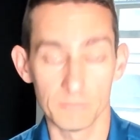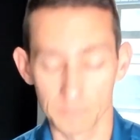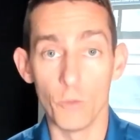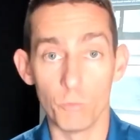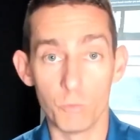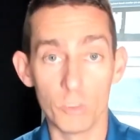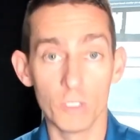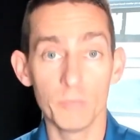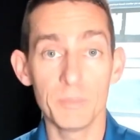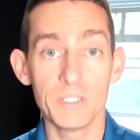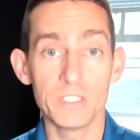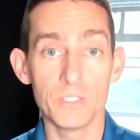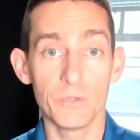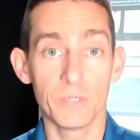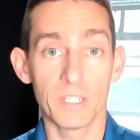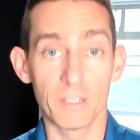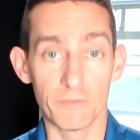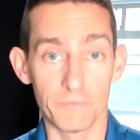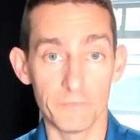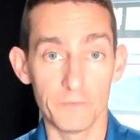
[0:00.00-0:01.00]
I will be
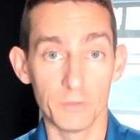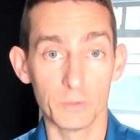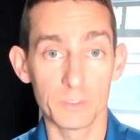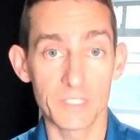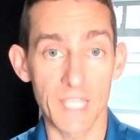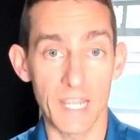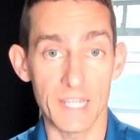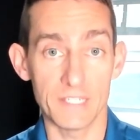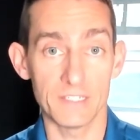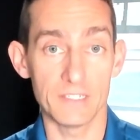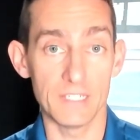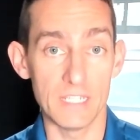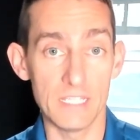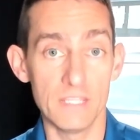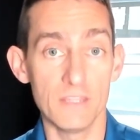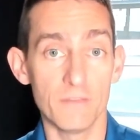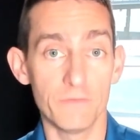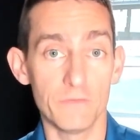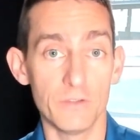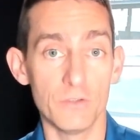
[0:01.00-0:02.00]
doing a full test
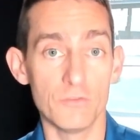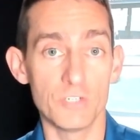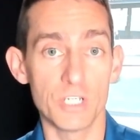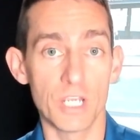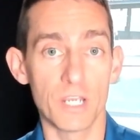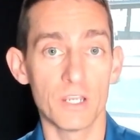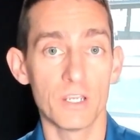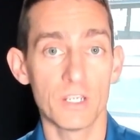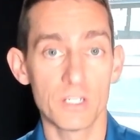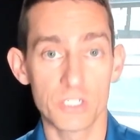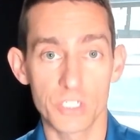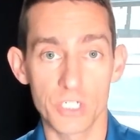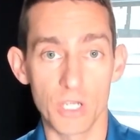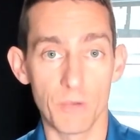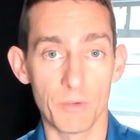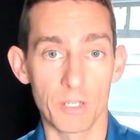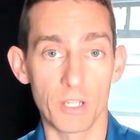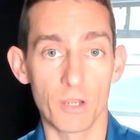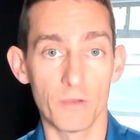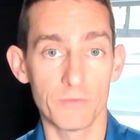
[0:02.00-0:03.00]
in the future
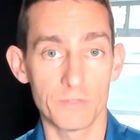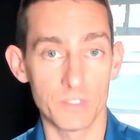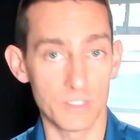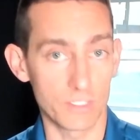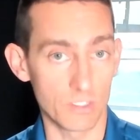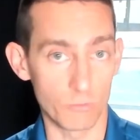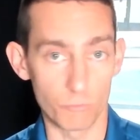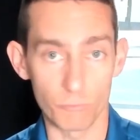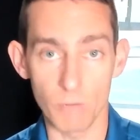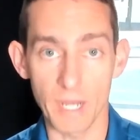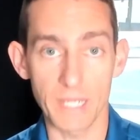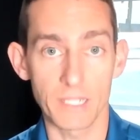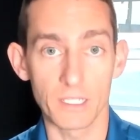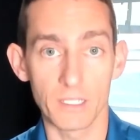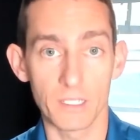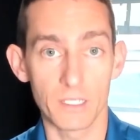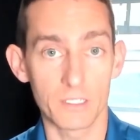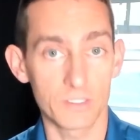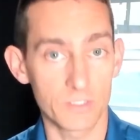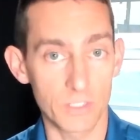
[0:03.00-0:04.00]
showing off just a
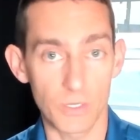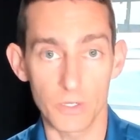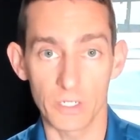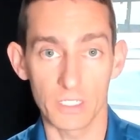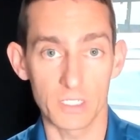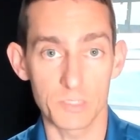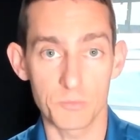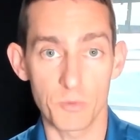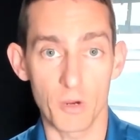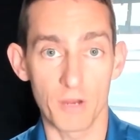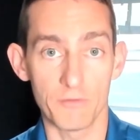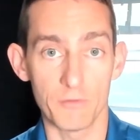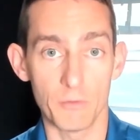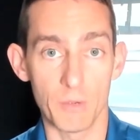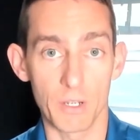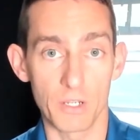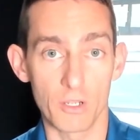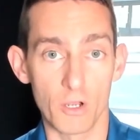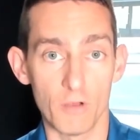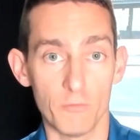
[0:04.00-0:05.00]
regular Titleist Pro
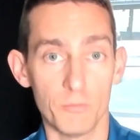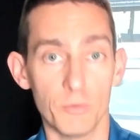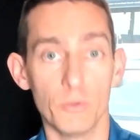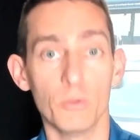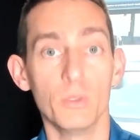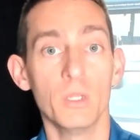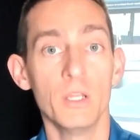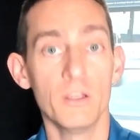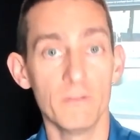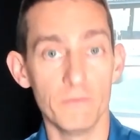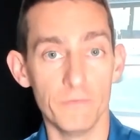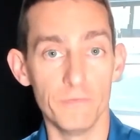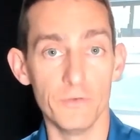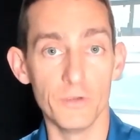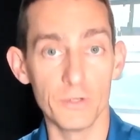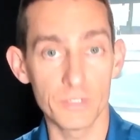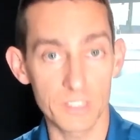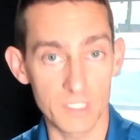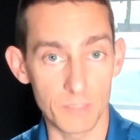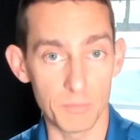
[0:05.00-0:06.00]
V1 golf ball
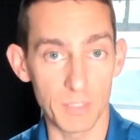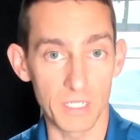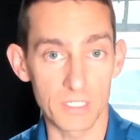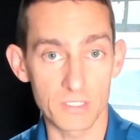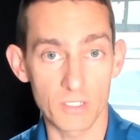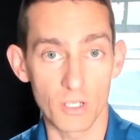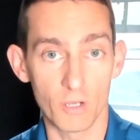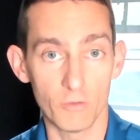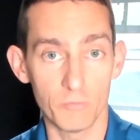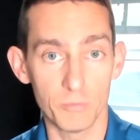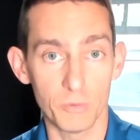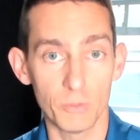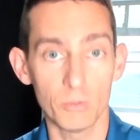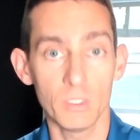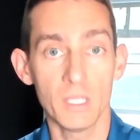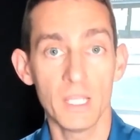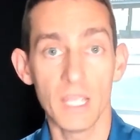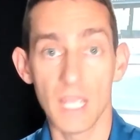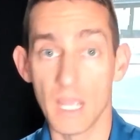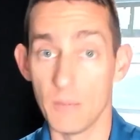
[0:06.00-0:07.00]
versus the PIX golf
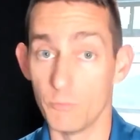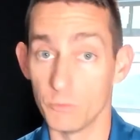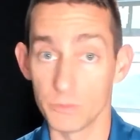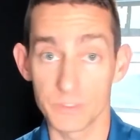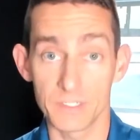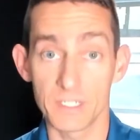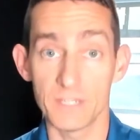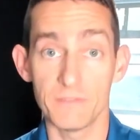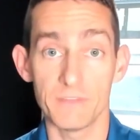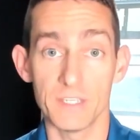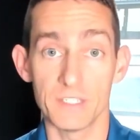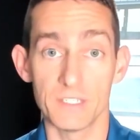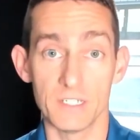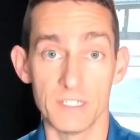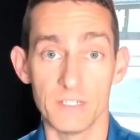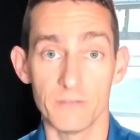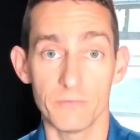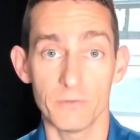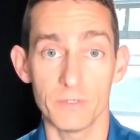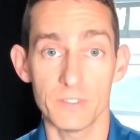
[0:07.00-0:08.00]
ball, and we'll see if there's a
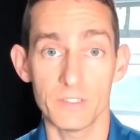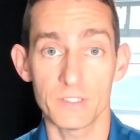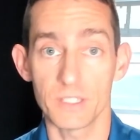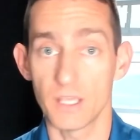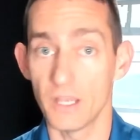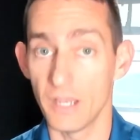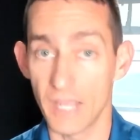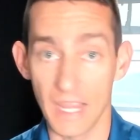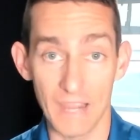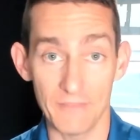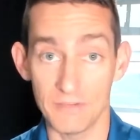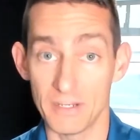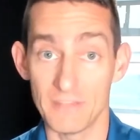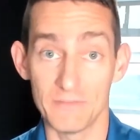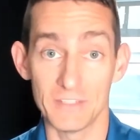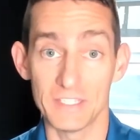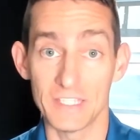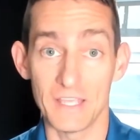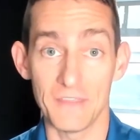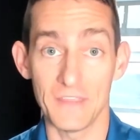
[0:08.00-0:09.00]
difference. I haven't
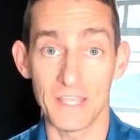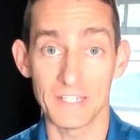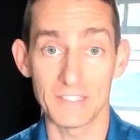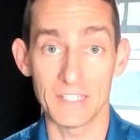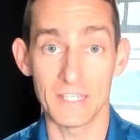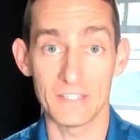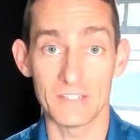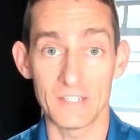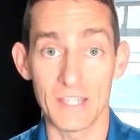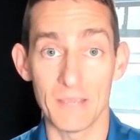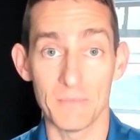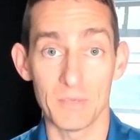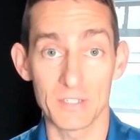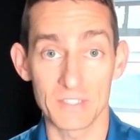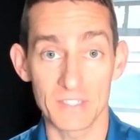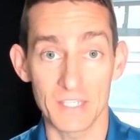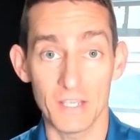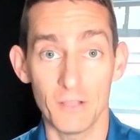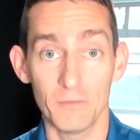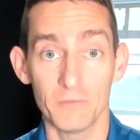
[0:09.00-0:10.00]
even done that test yet
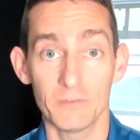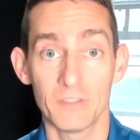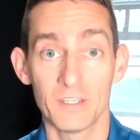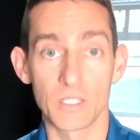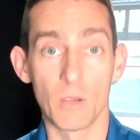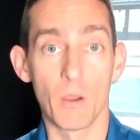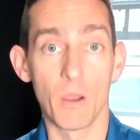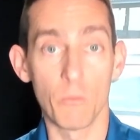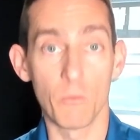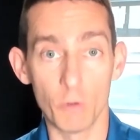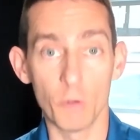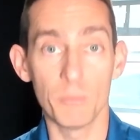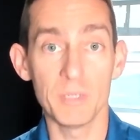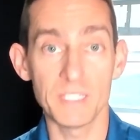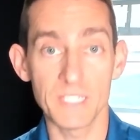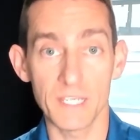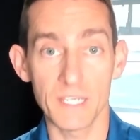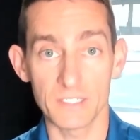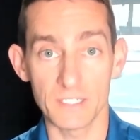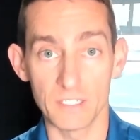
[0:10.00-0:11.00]
myself, so I will
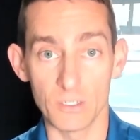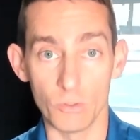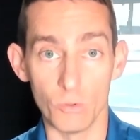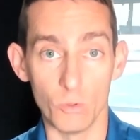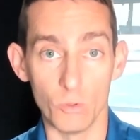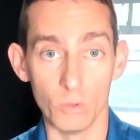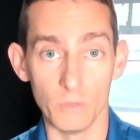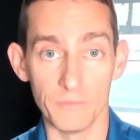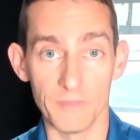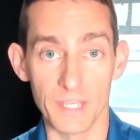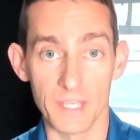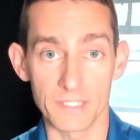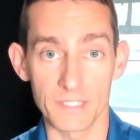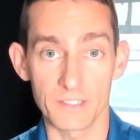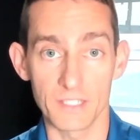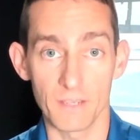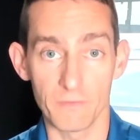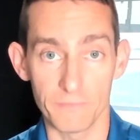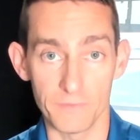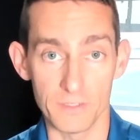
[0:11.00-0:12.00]
be testing all of that
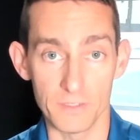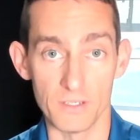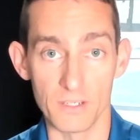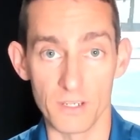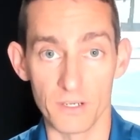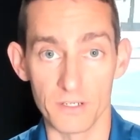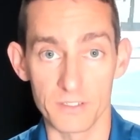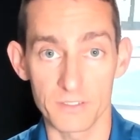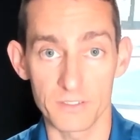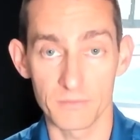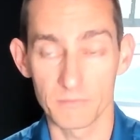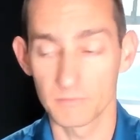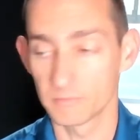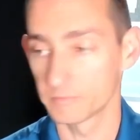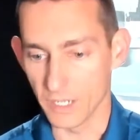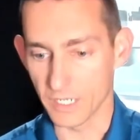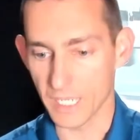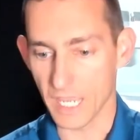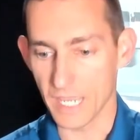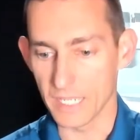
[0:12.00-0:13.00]
stuff for you guys.
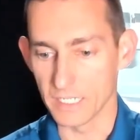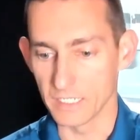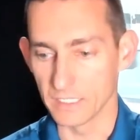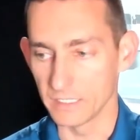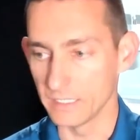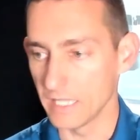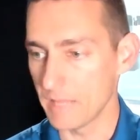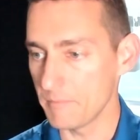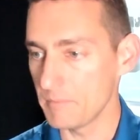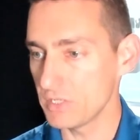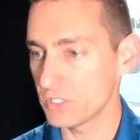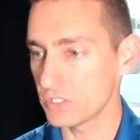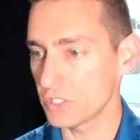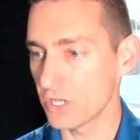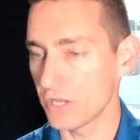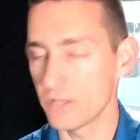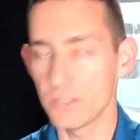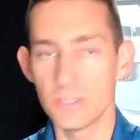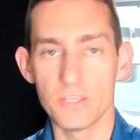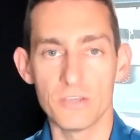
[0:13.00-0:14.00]
Okay, let me
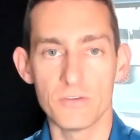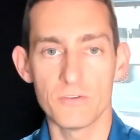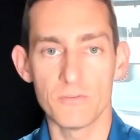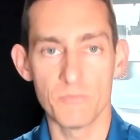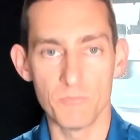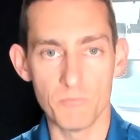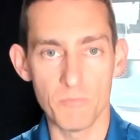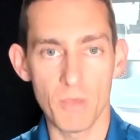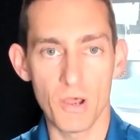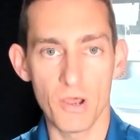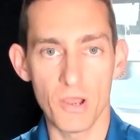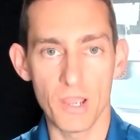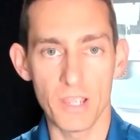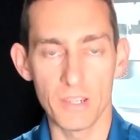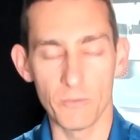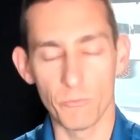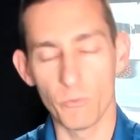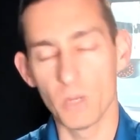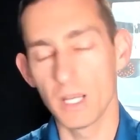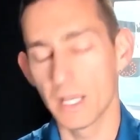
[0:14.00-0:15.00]
show you
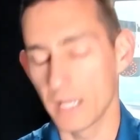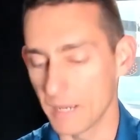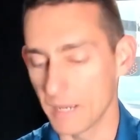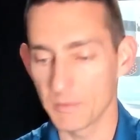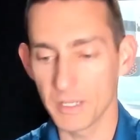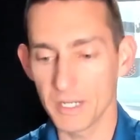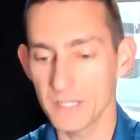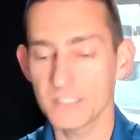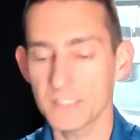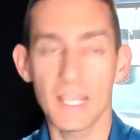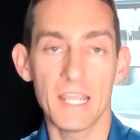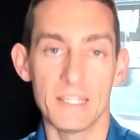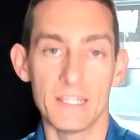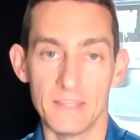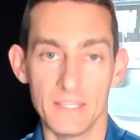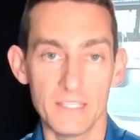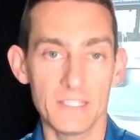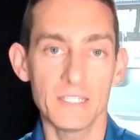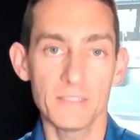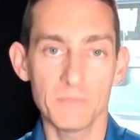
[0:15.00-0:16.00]
I'm gonna say
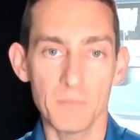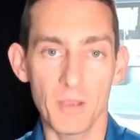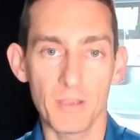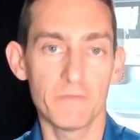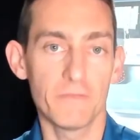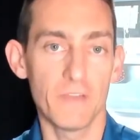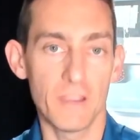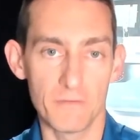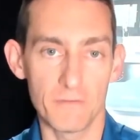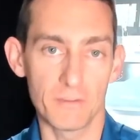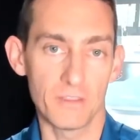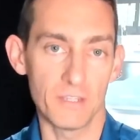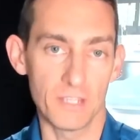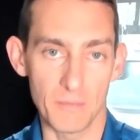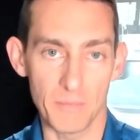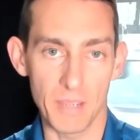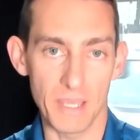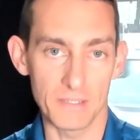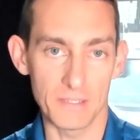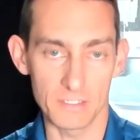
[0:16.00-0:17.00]
this is my favorite
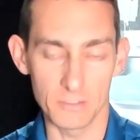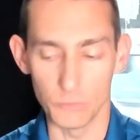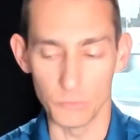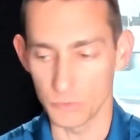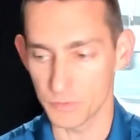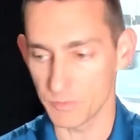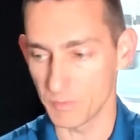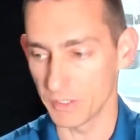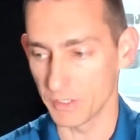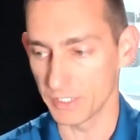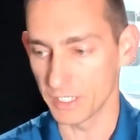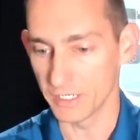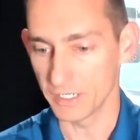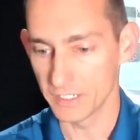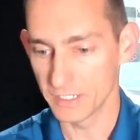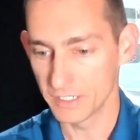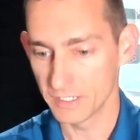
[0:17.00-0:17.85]
thing about this launch monitor.